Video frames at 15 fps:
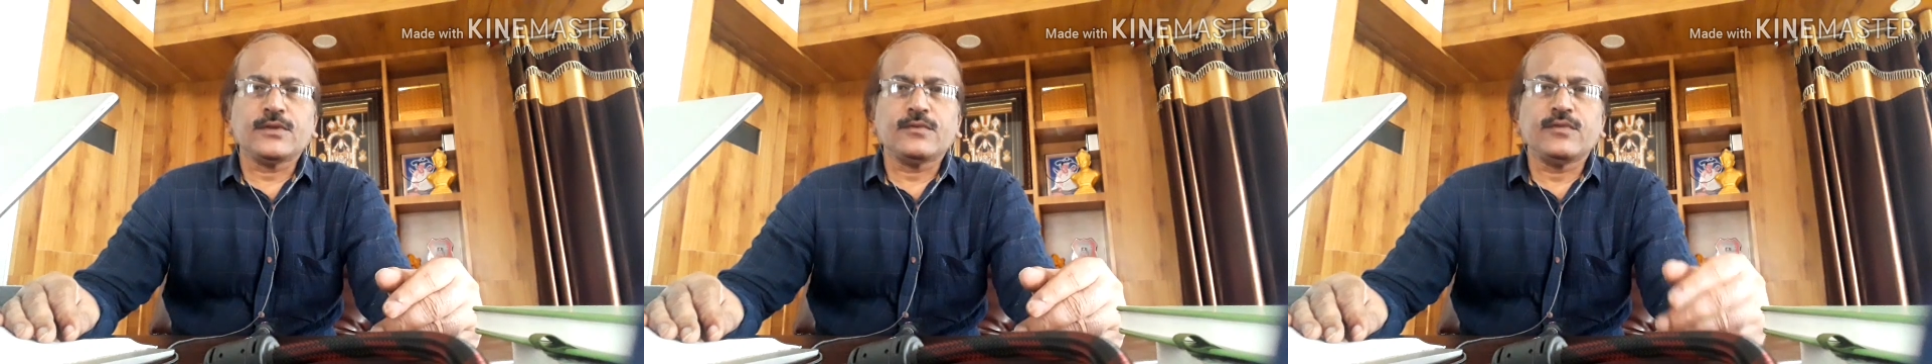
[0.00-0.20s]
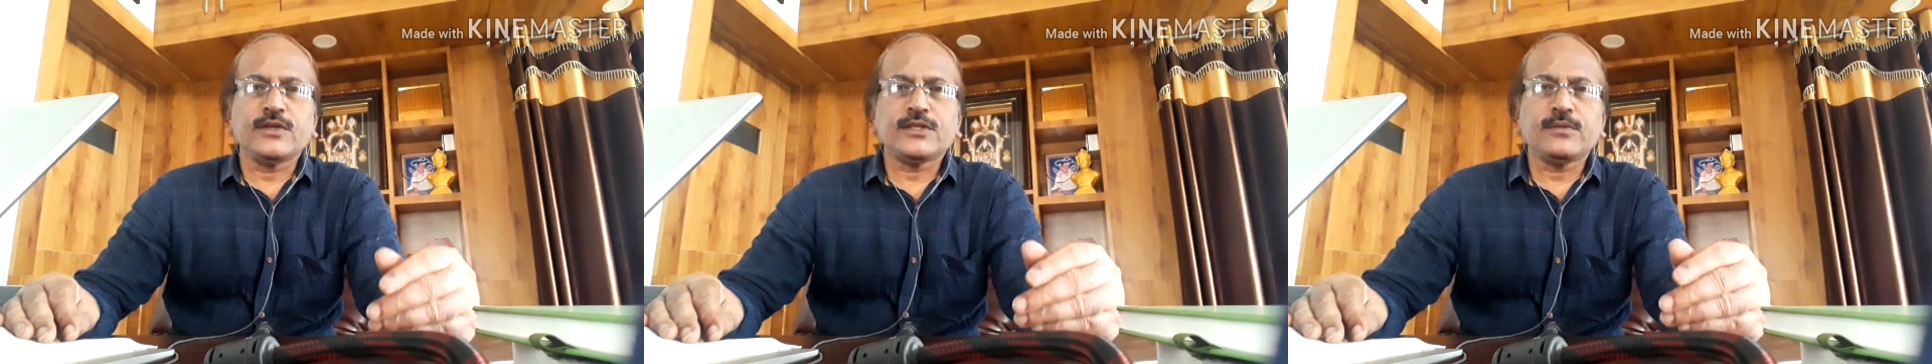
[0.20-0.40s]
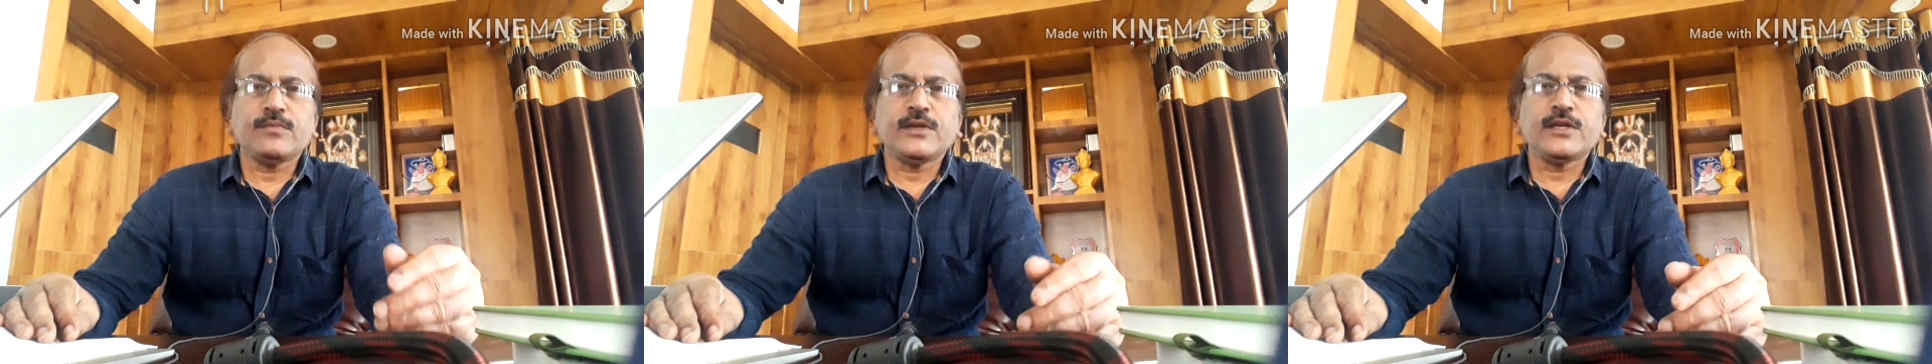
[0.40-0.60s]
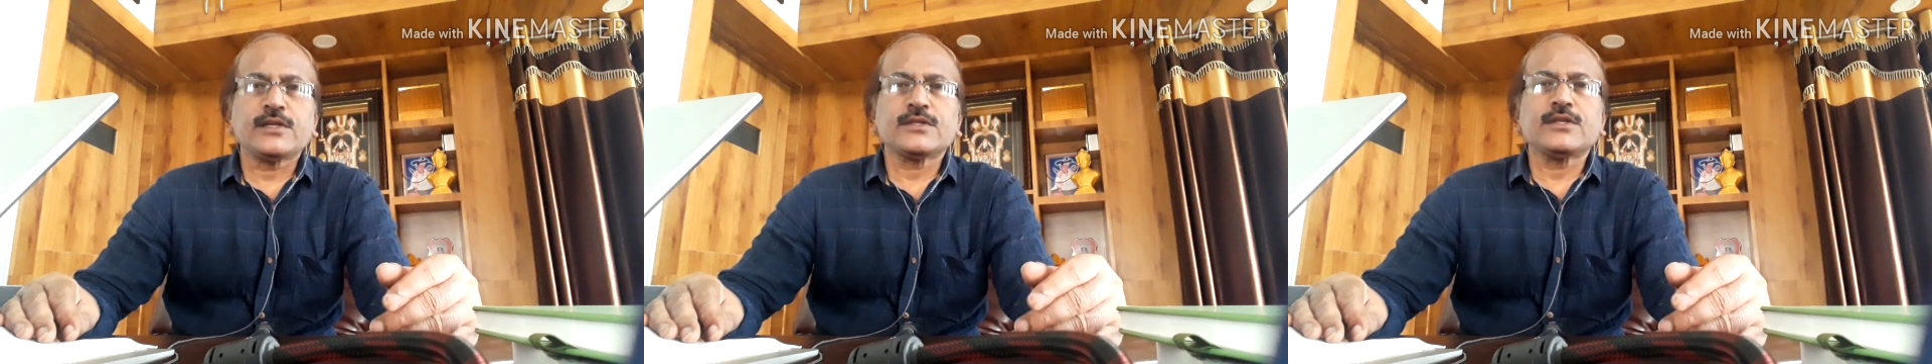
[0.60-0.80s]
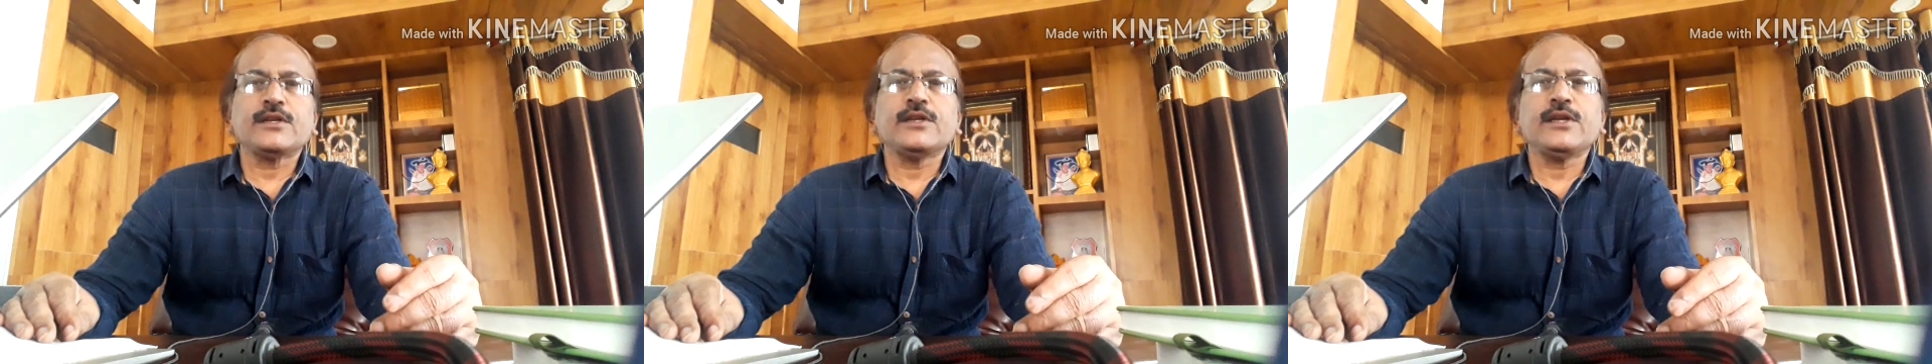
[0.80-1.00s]
which
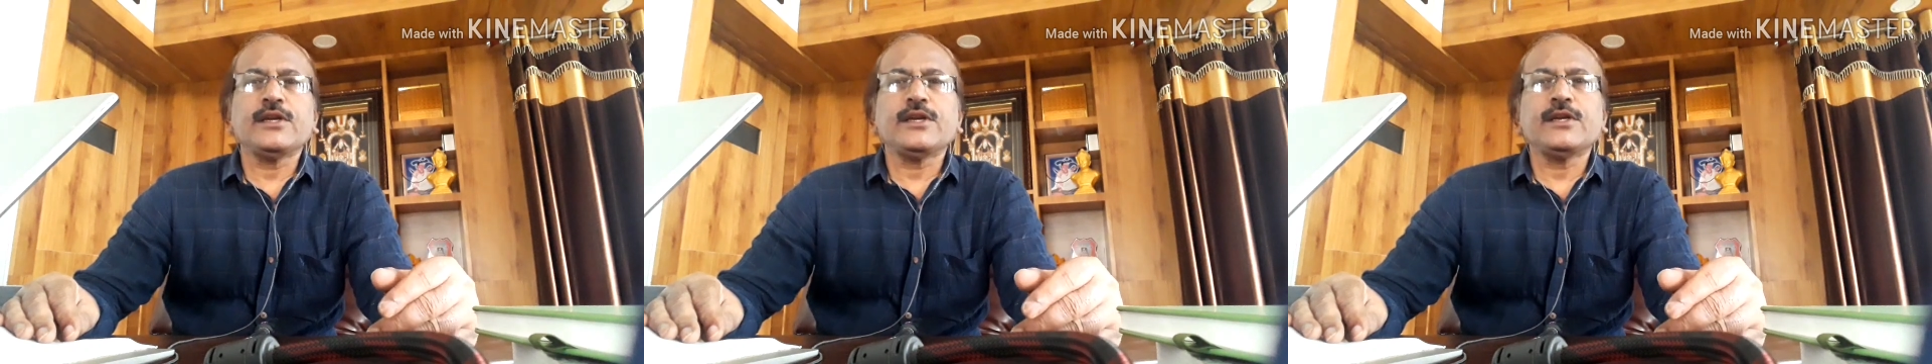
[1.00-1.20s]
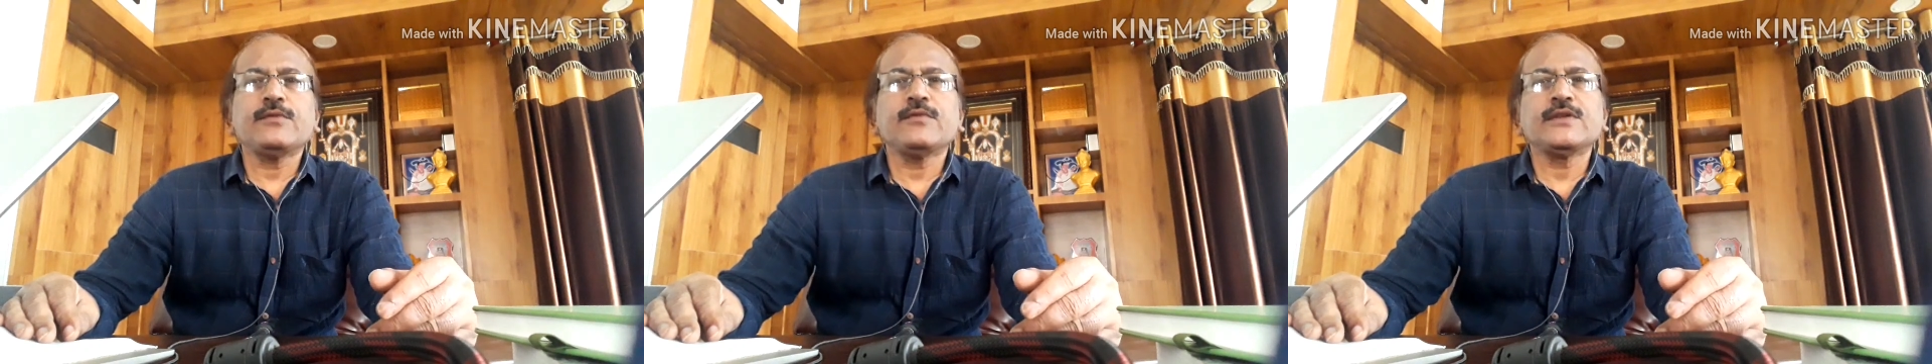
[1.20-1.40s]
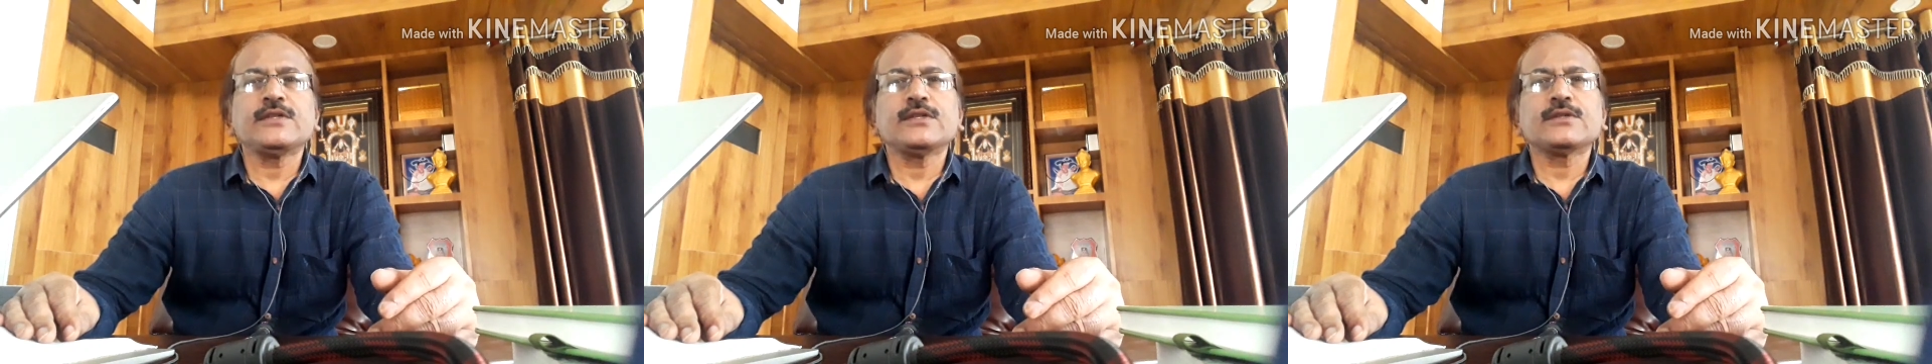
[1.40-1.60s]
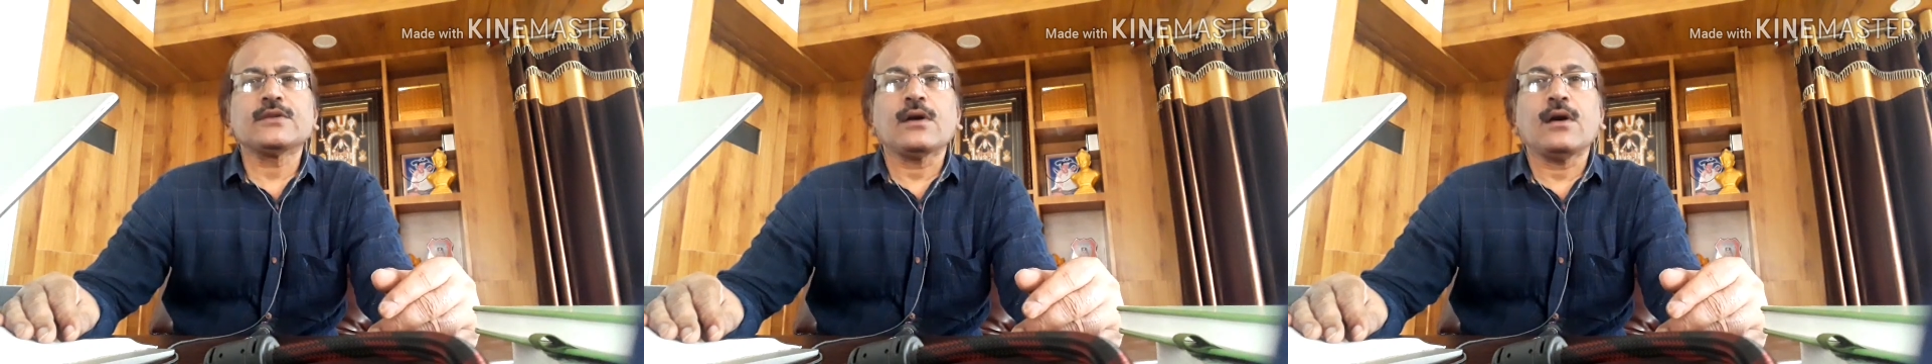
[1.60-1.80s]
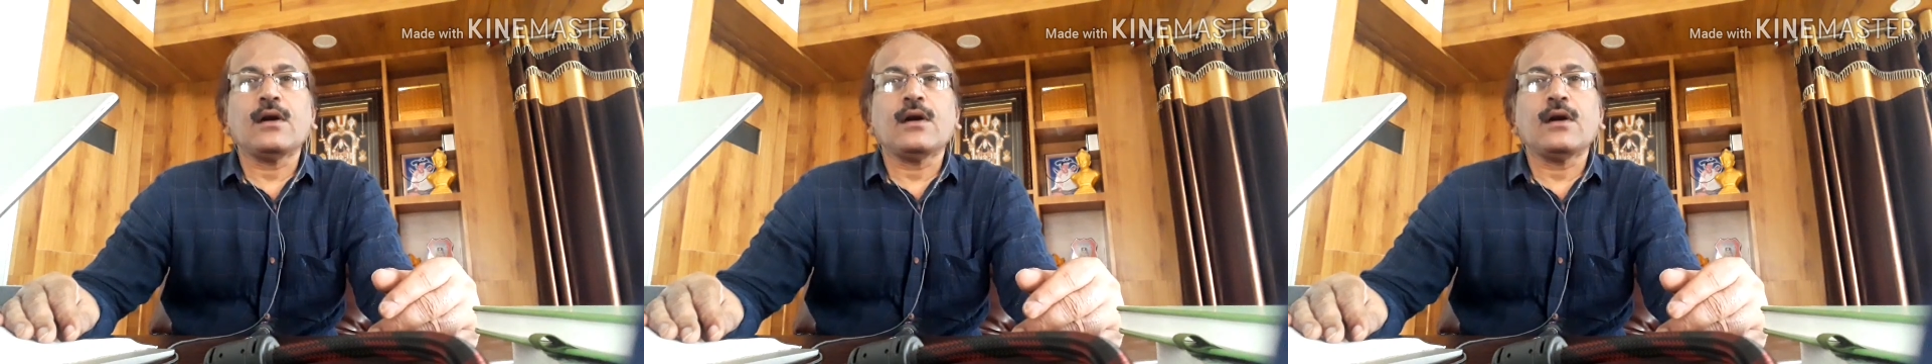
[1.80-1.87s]
bears the date which is